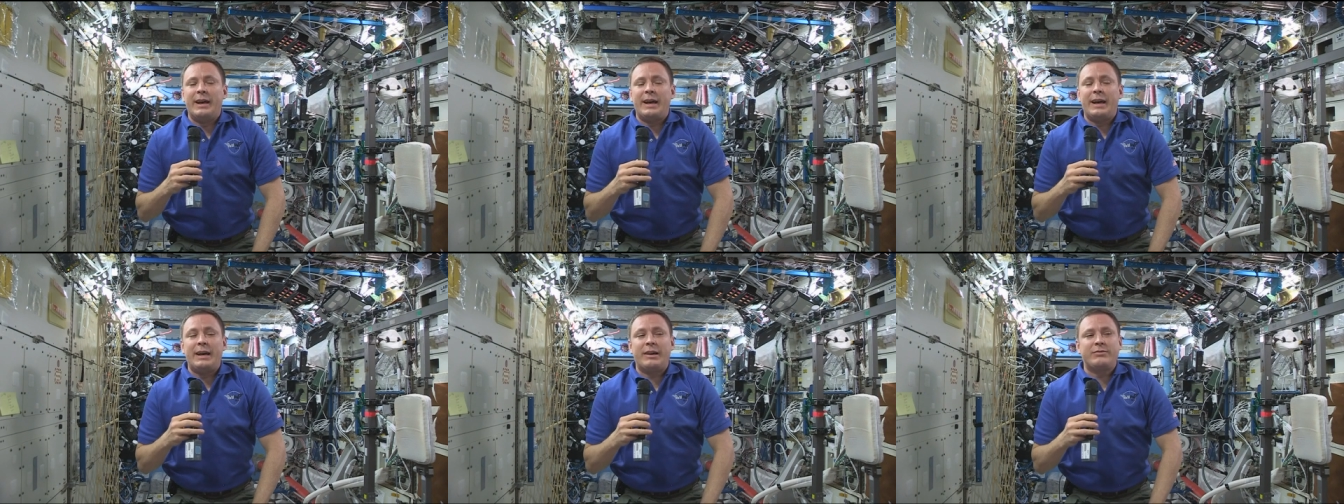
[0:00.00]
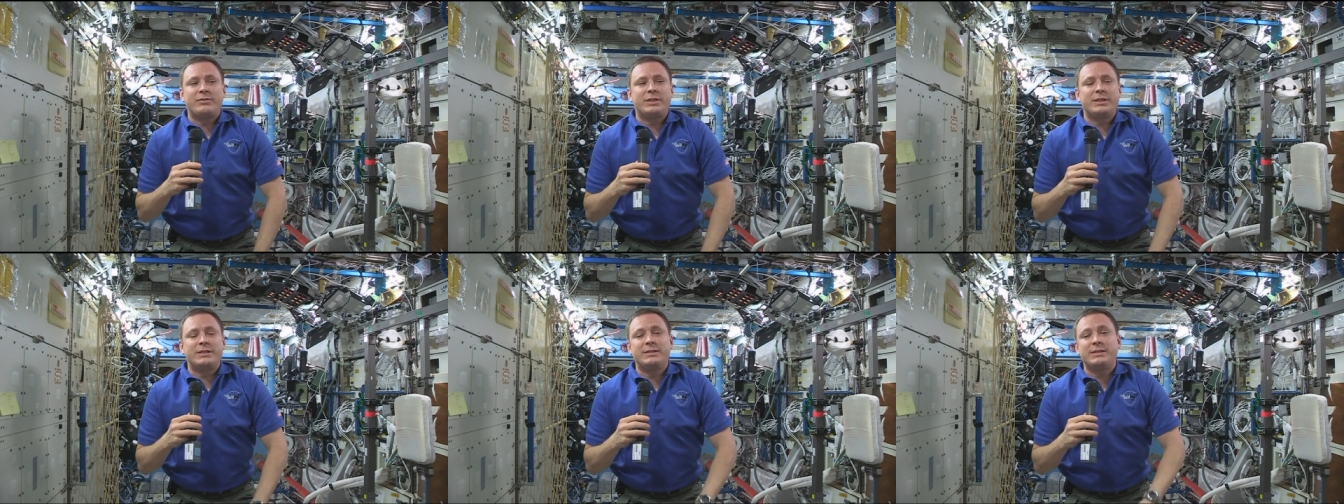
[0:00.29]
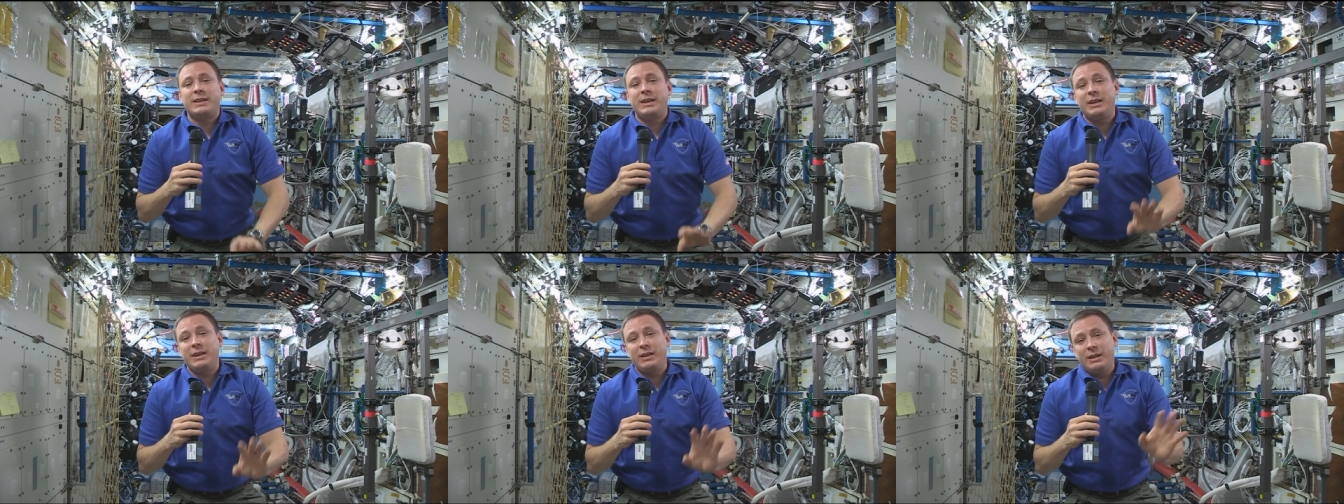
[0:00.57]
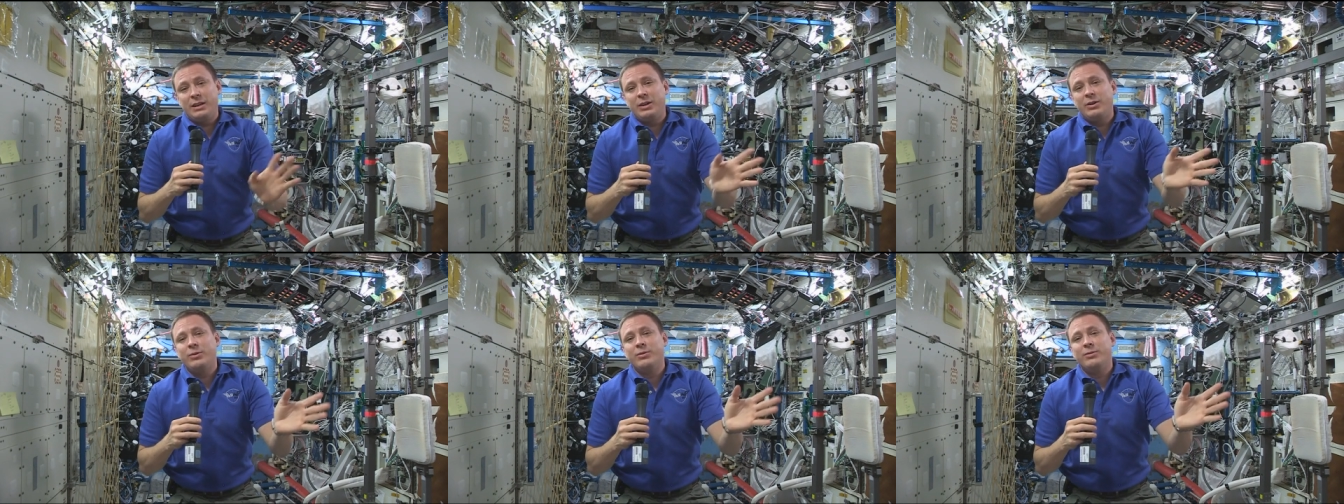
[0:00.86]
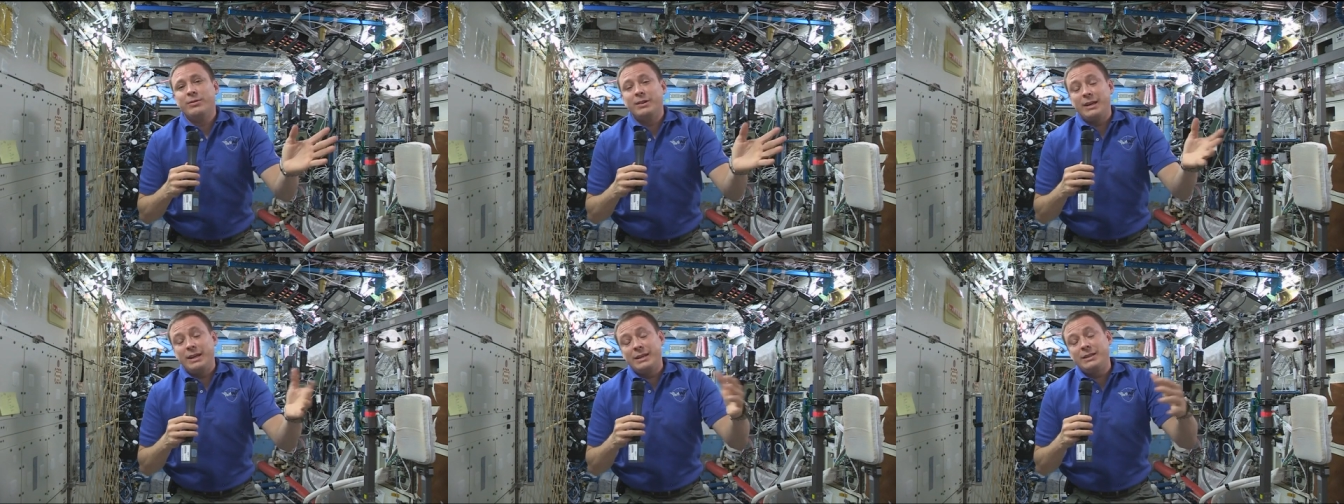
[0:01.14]
I have to say, you
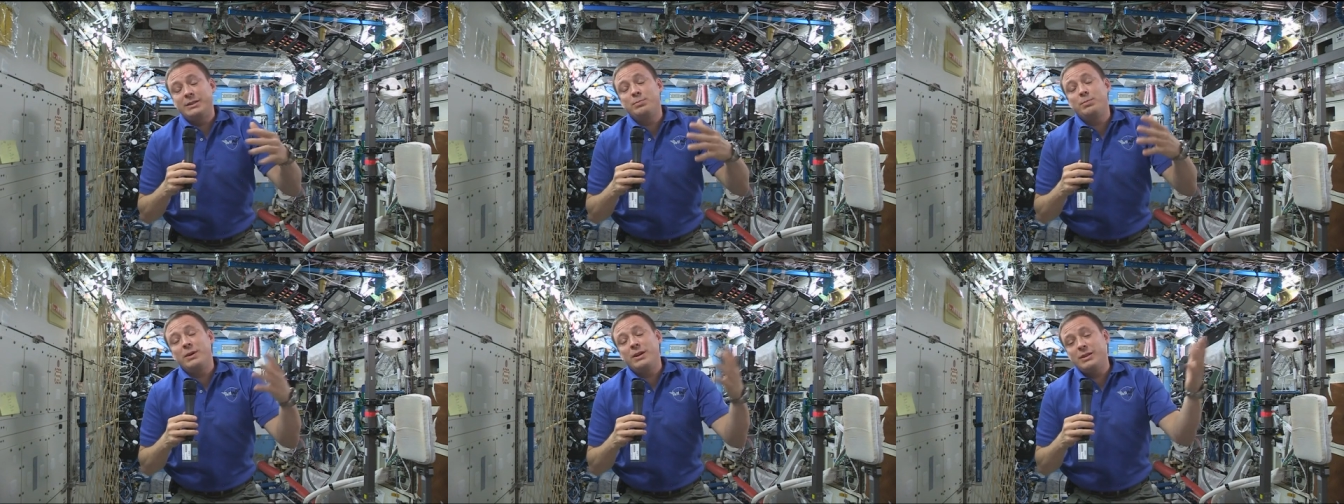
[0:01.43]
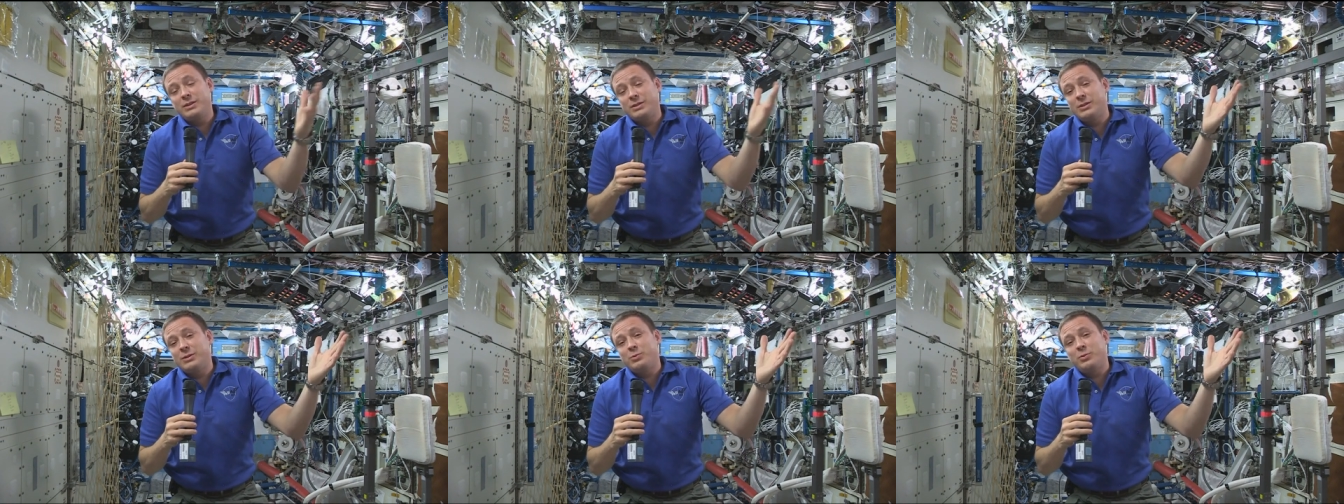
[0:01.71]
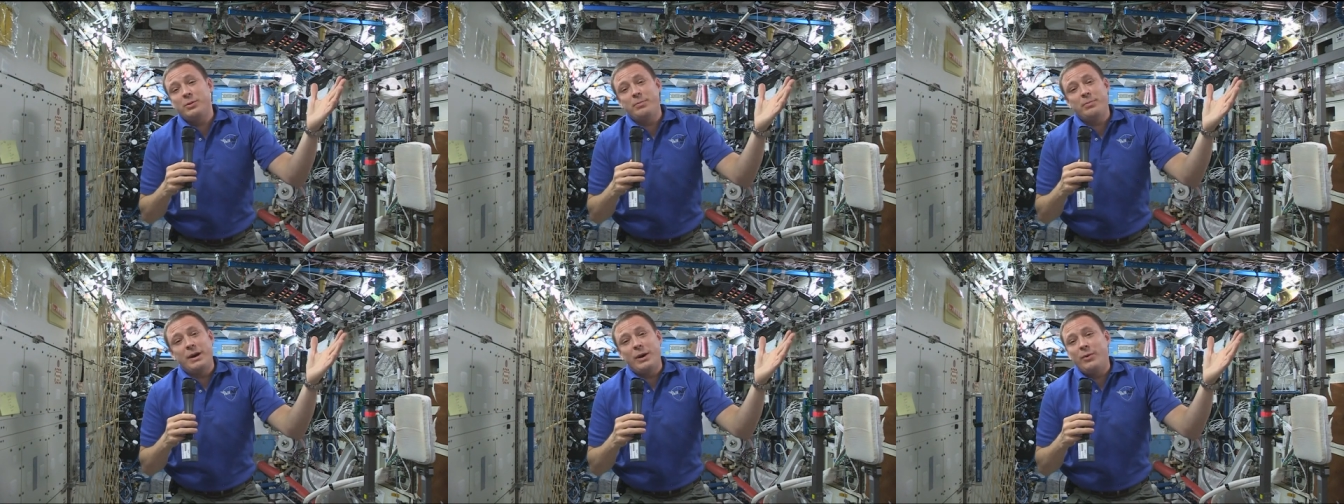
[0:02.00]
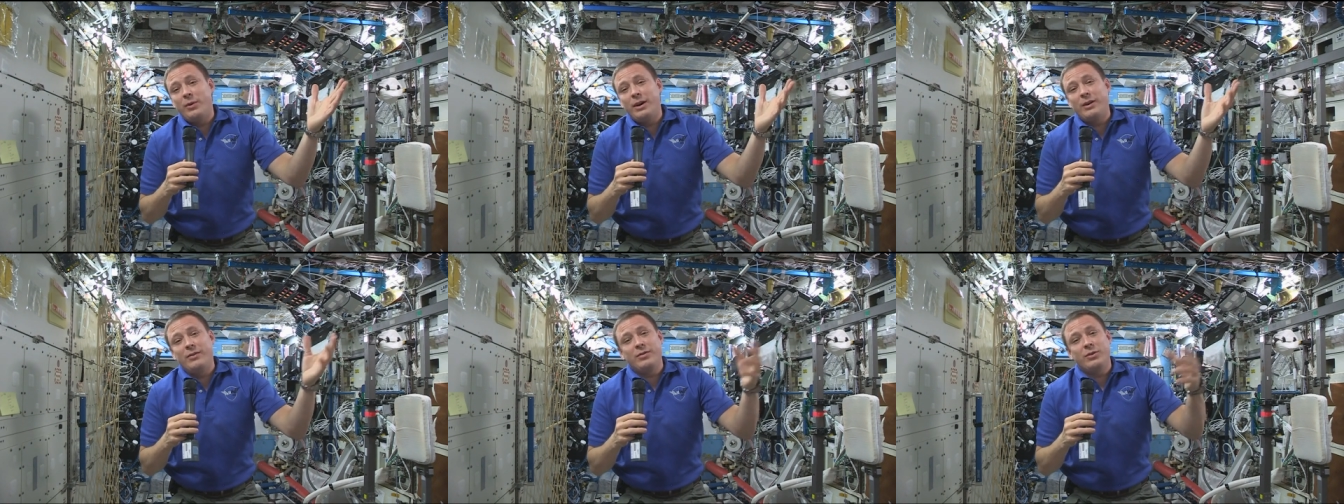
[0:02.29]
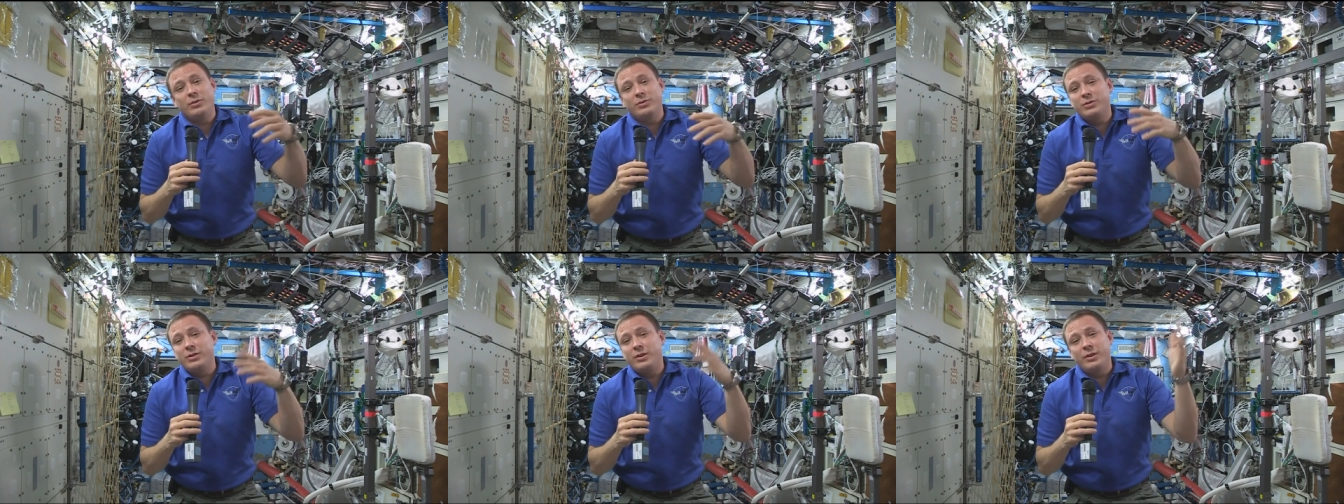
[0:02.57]
know, experiences with my
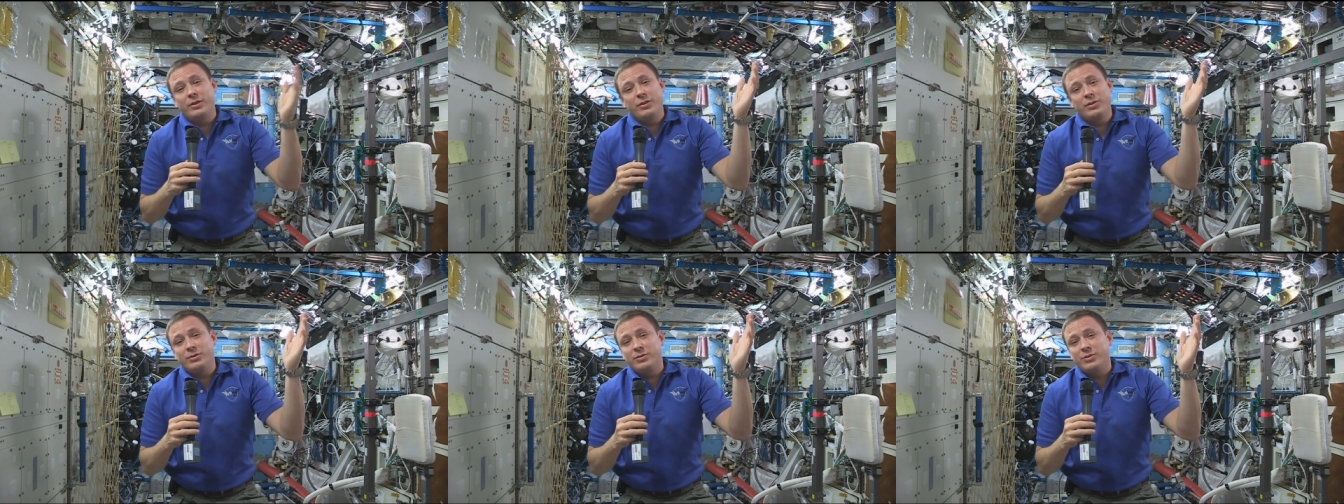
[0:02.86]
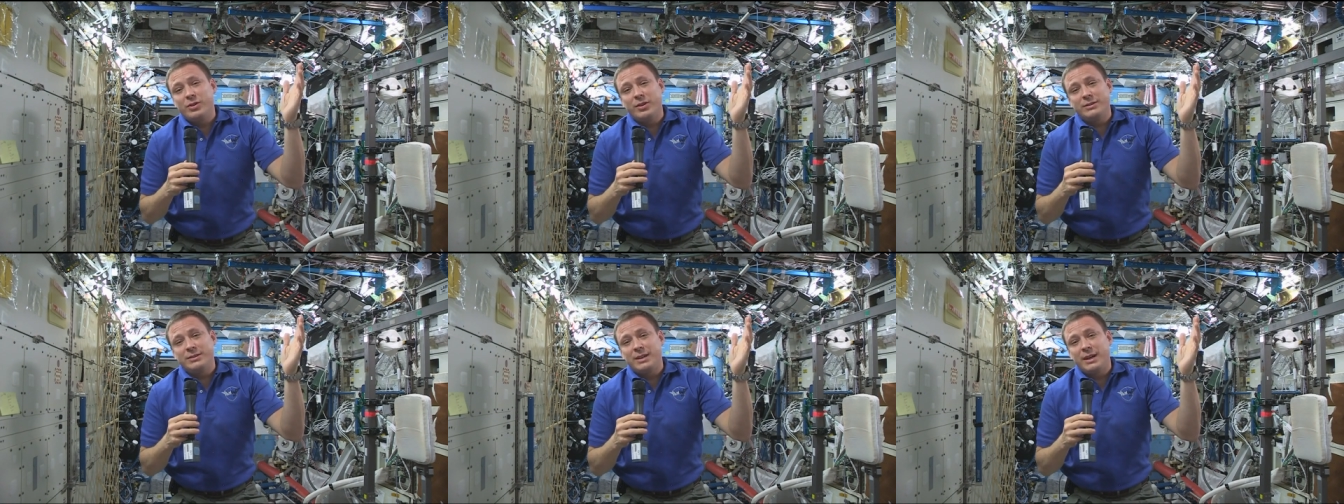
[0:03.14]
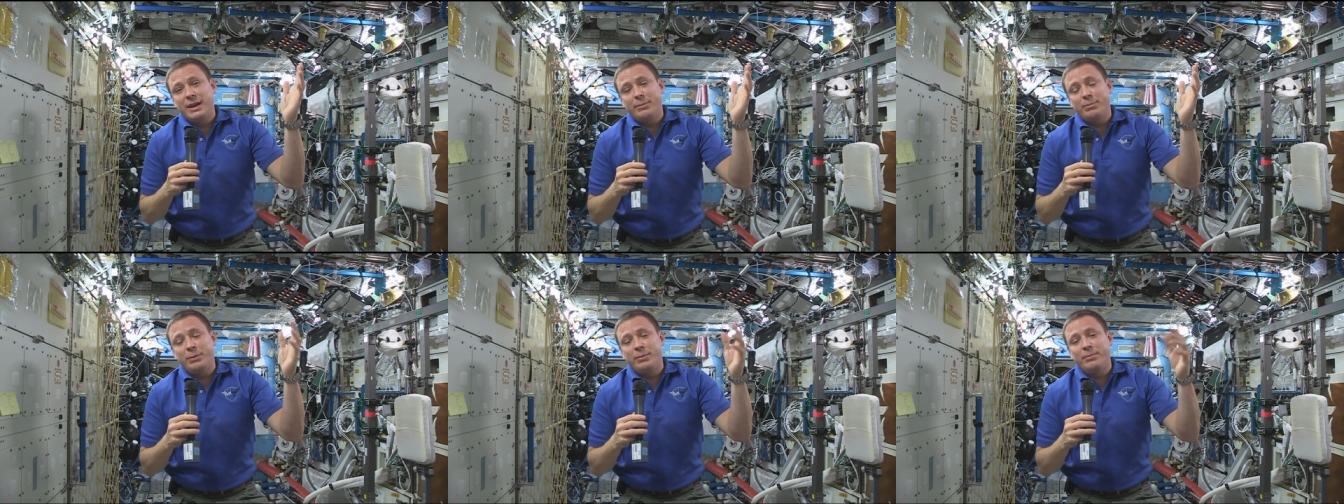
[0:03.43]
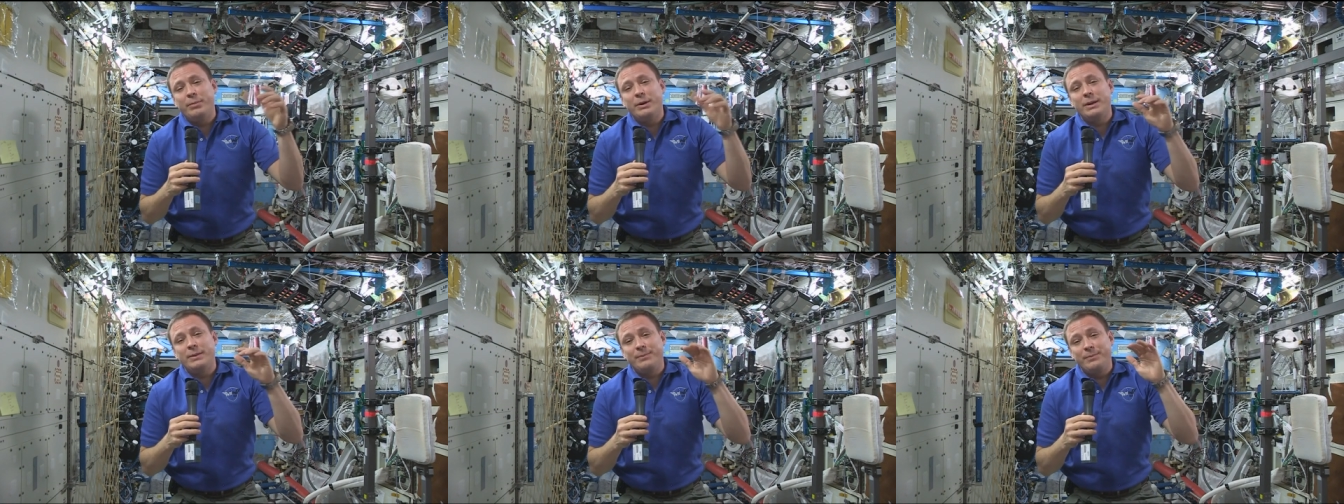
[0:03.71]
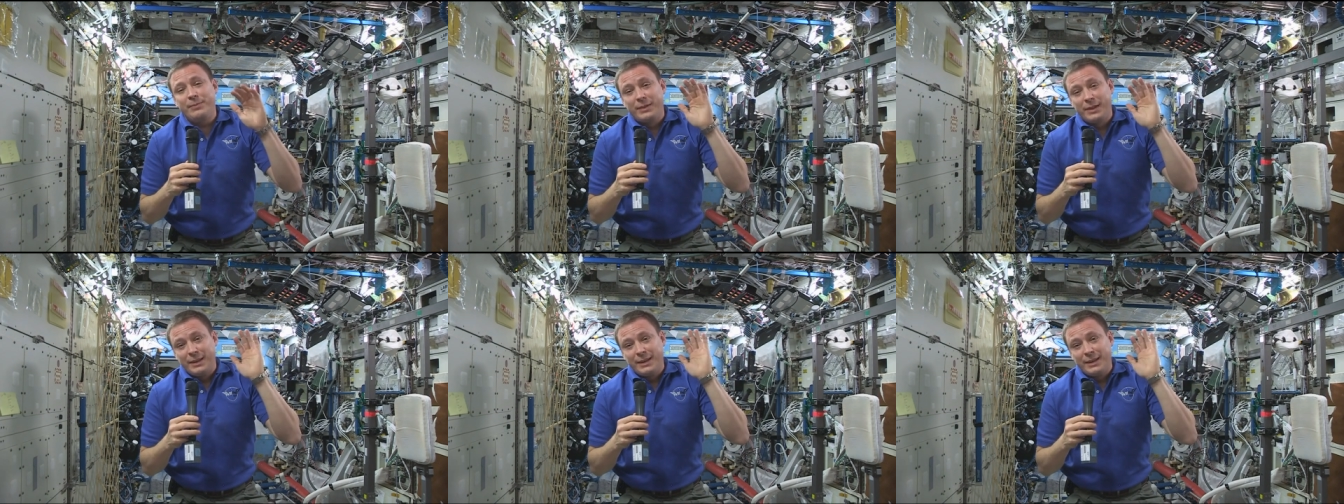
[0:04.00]
wife, those all those all top them, but